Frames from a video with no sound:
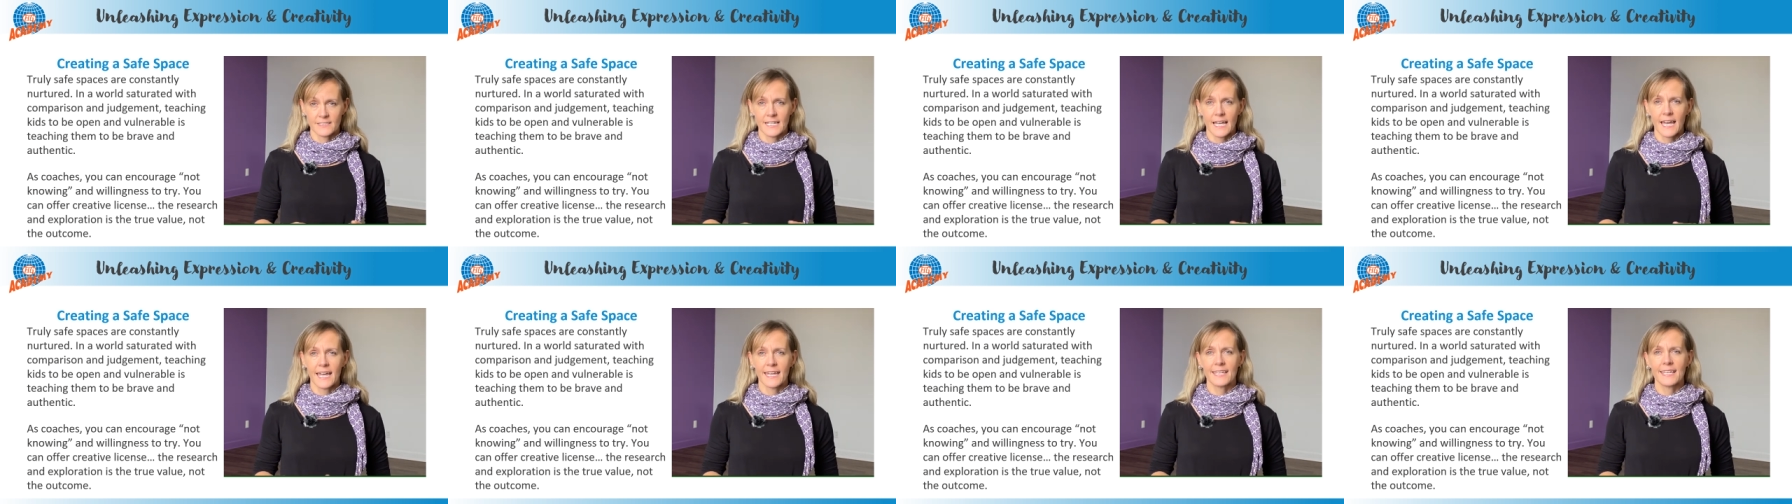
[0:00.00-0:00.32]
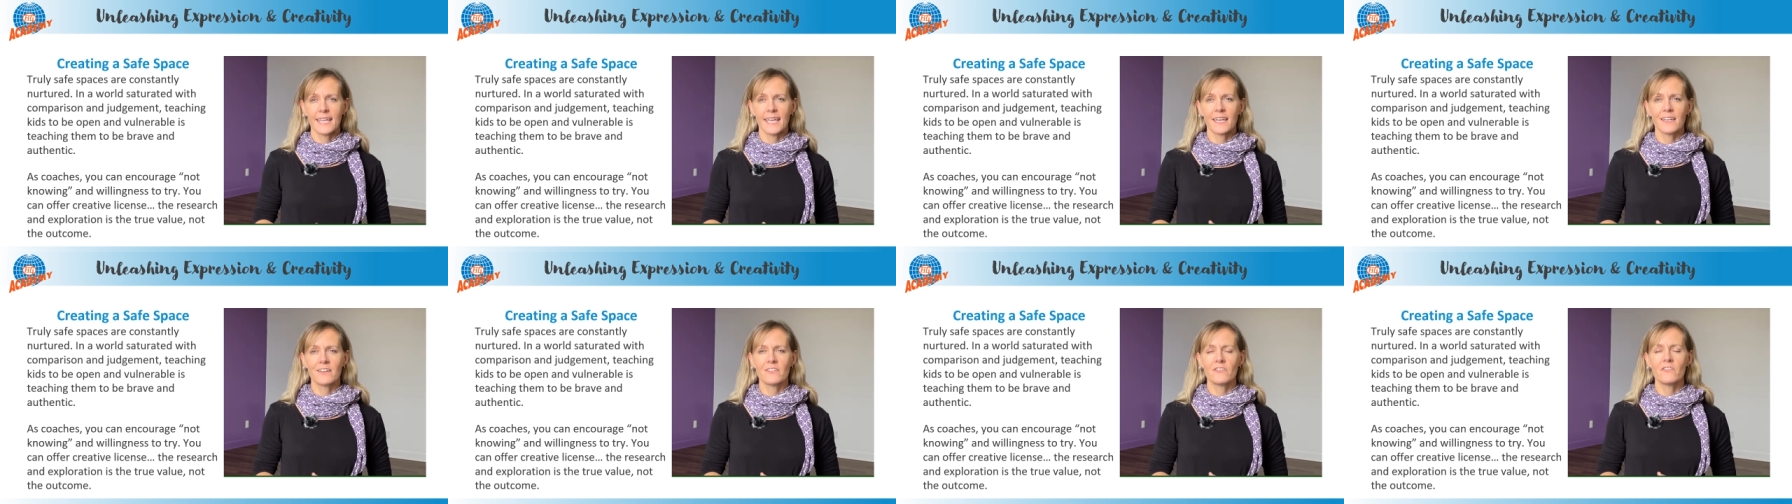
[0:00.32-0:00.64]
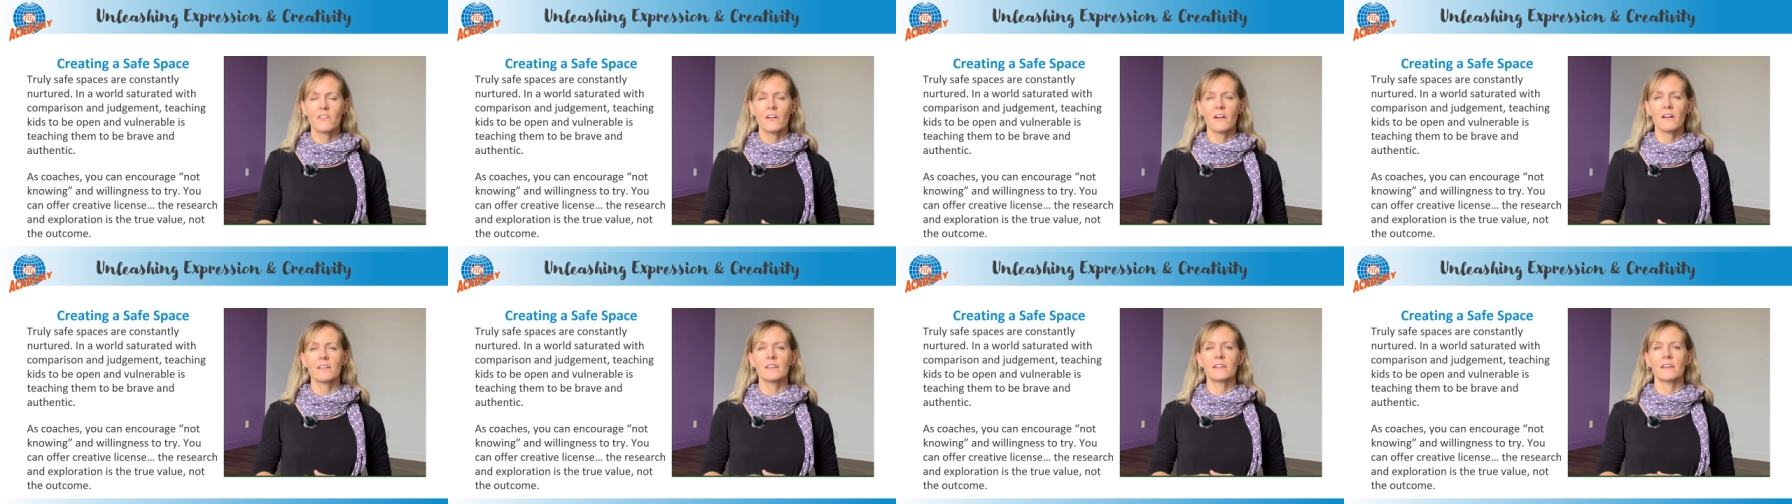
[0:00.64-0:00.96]
I
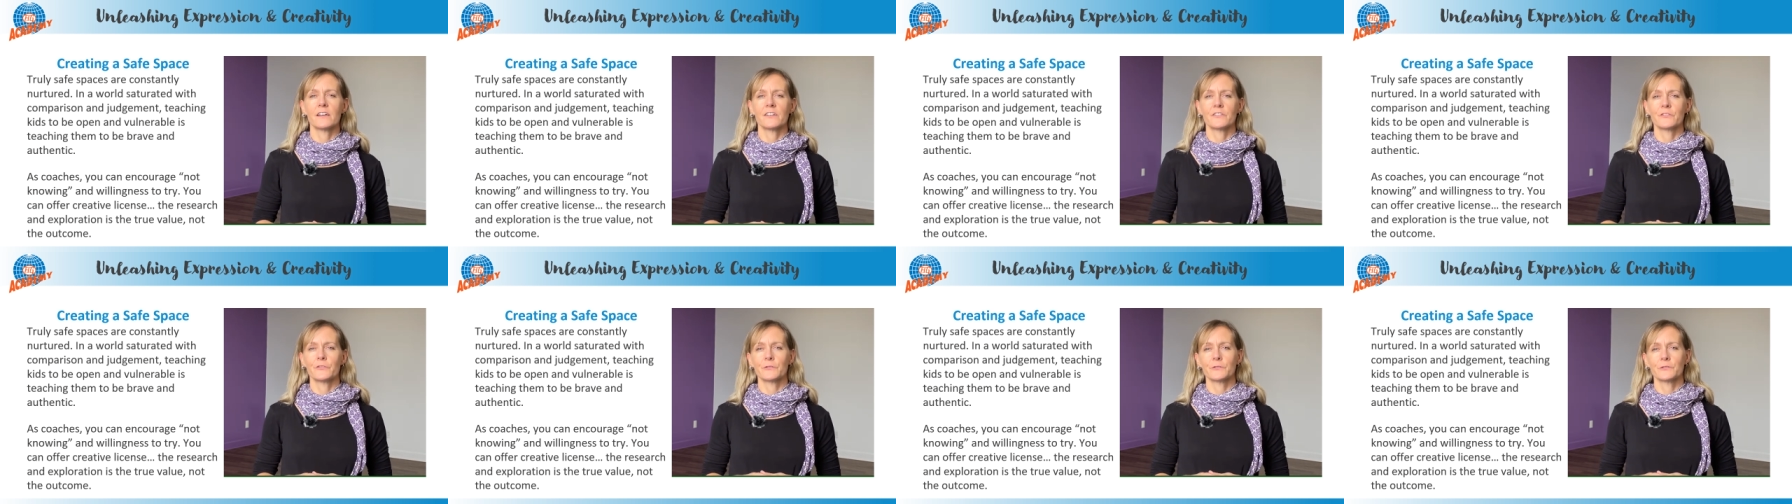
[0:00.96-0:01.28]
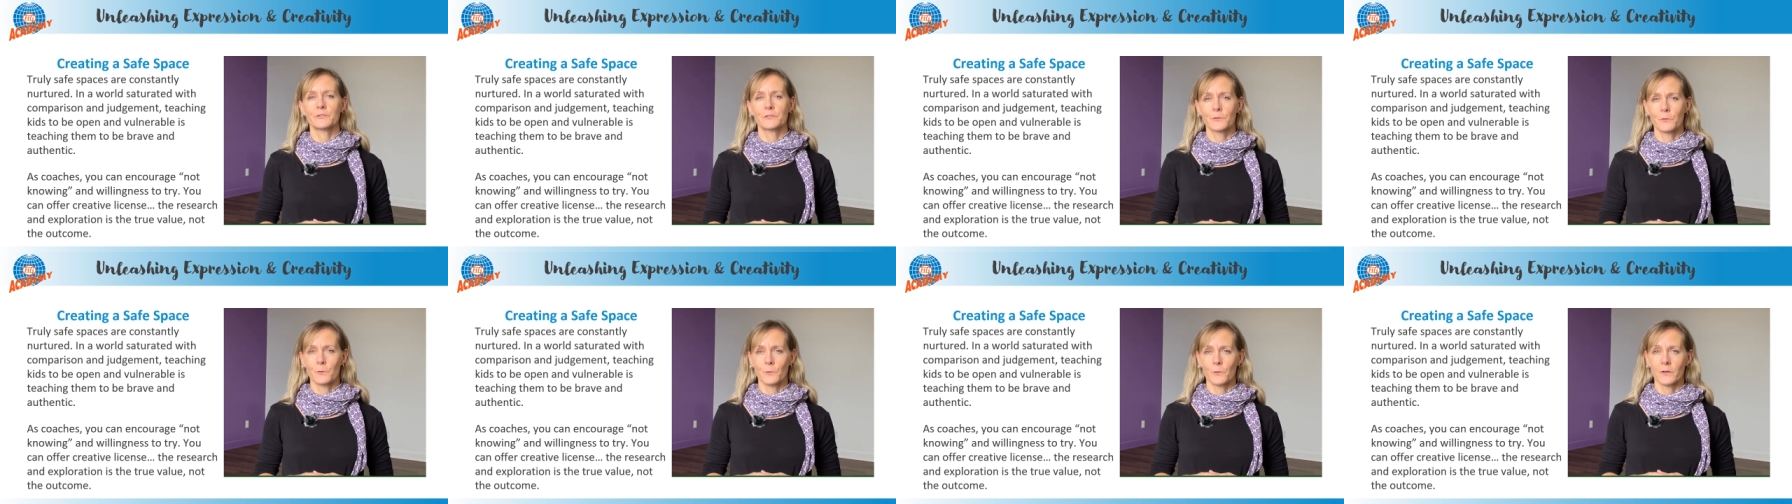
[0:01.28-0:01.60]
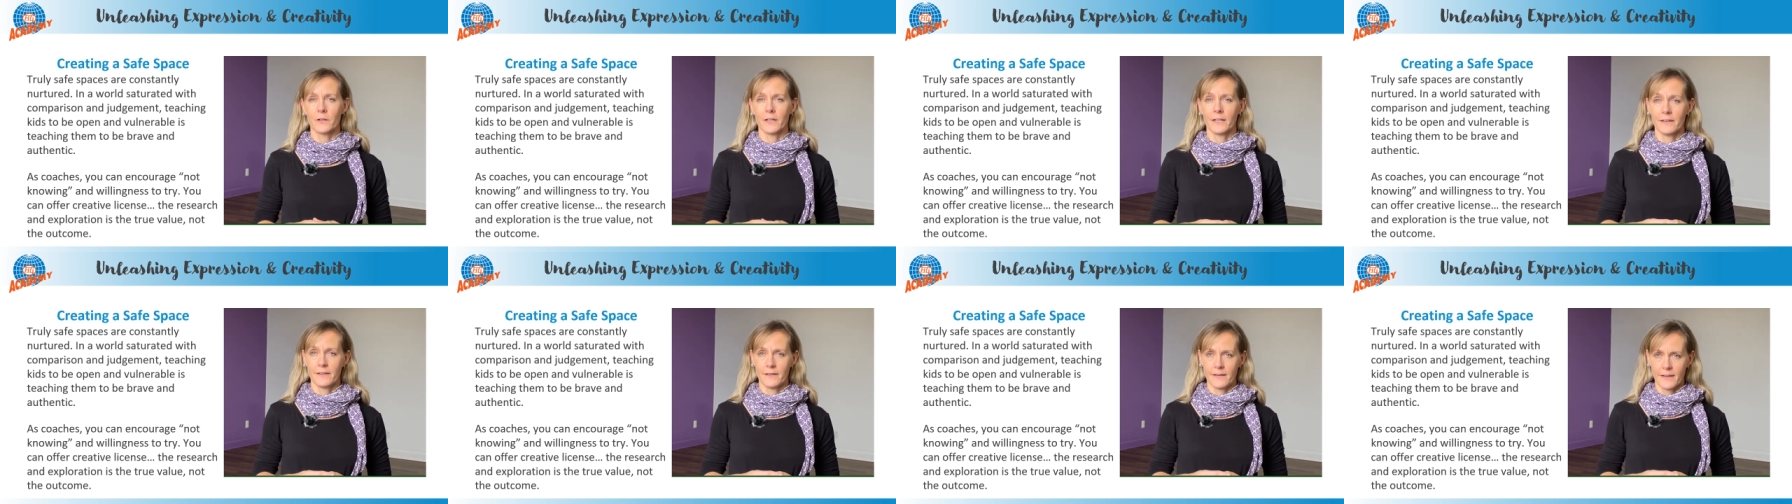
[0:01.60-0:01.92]
cannot underscore
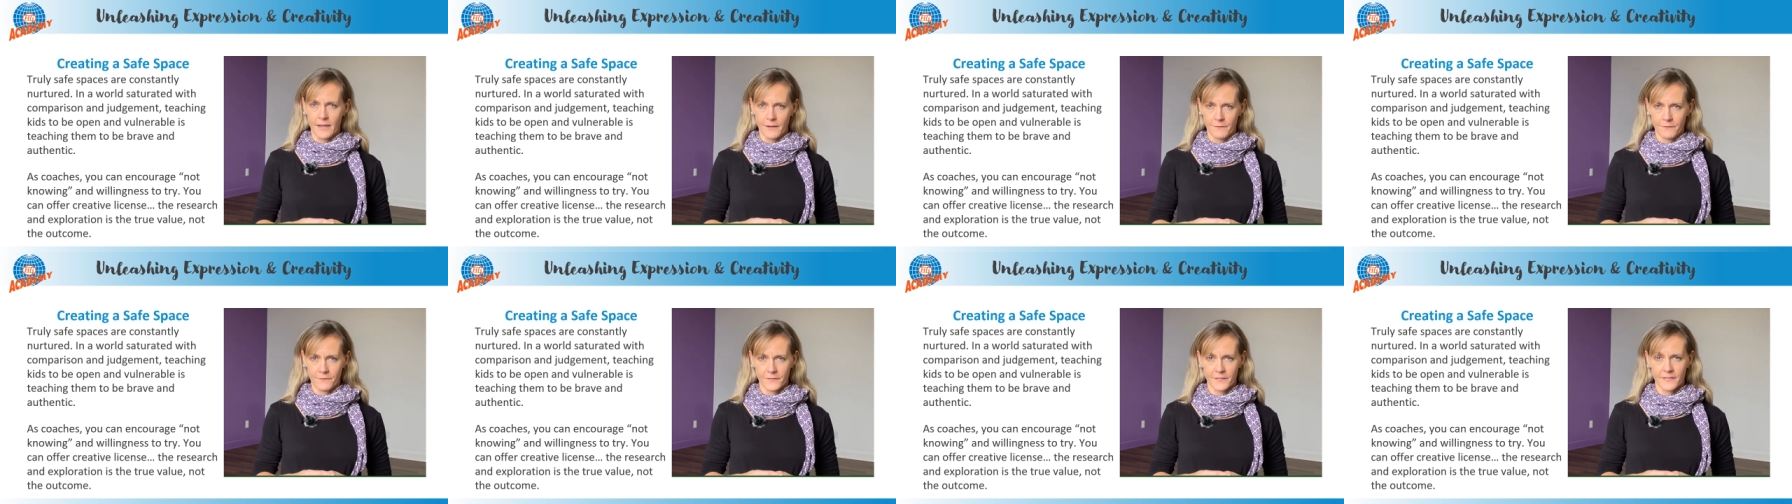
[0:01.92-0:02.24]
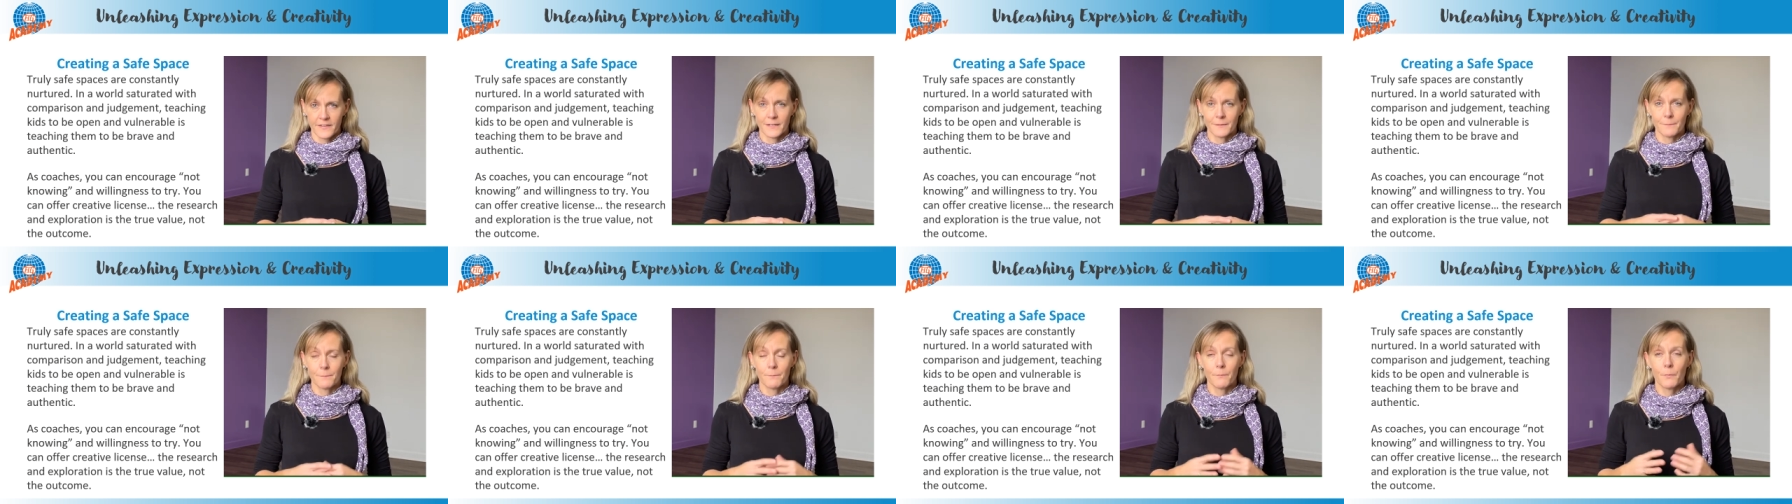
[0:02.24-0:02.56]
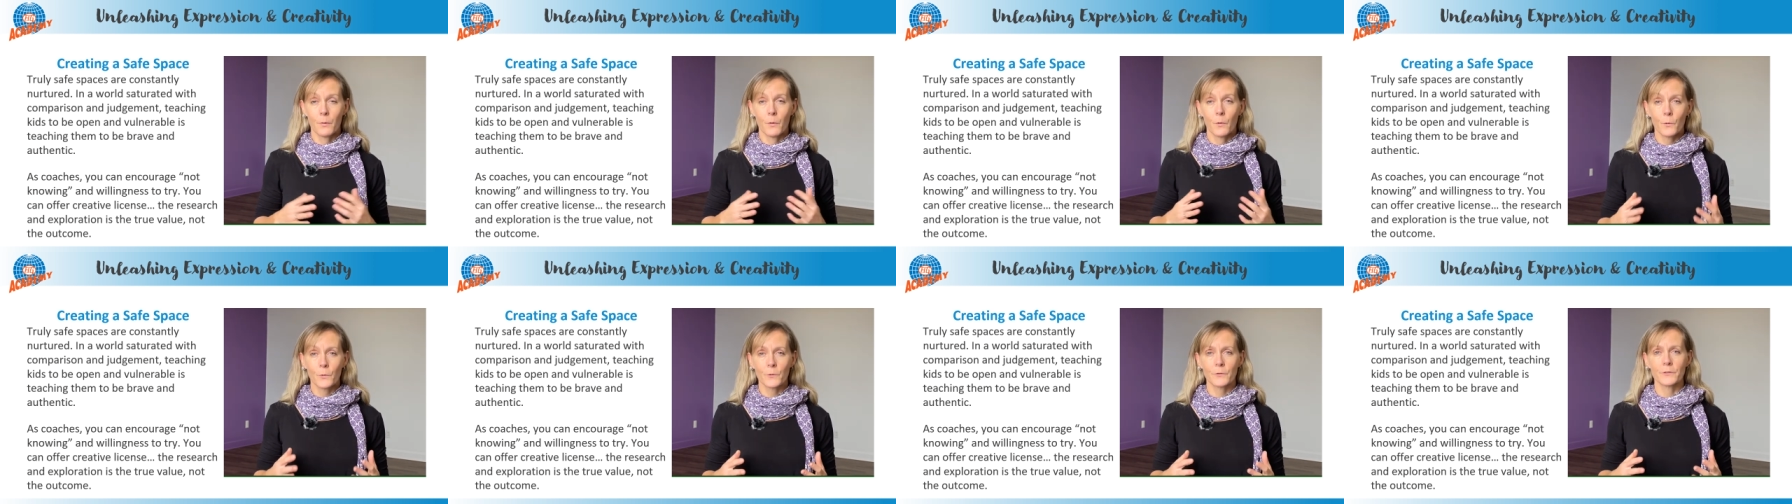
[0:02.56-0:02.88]
enough the
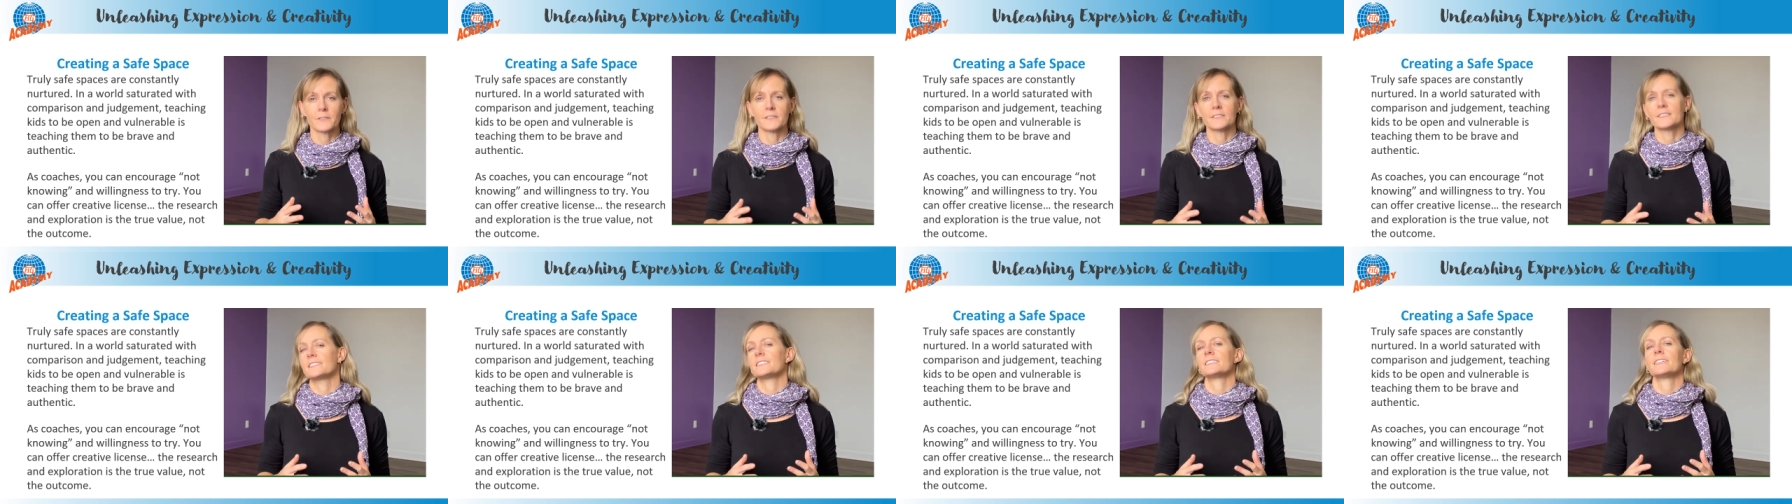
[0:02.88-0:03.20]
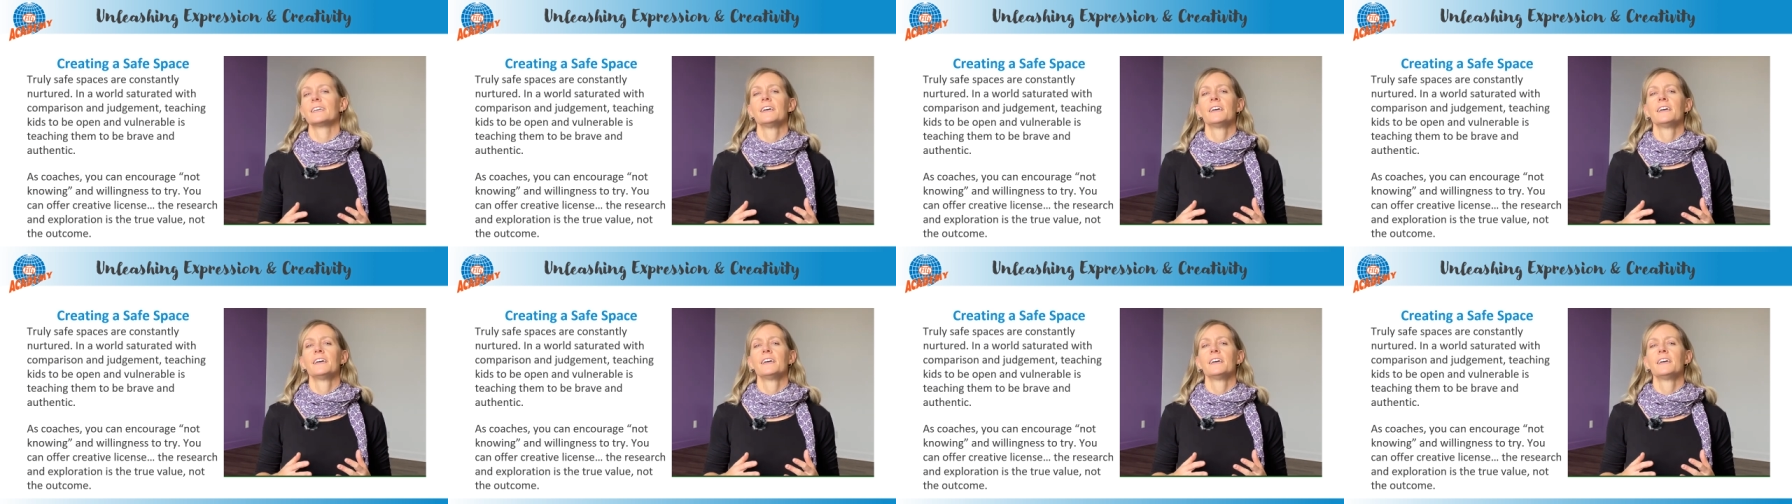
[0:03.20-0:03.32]
importance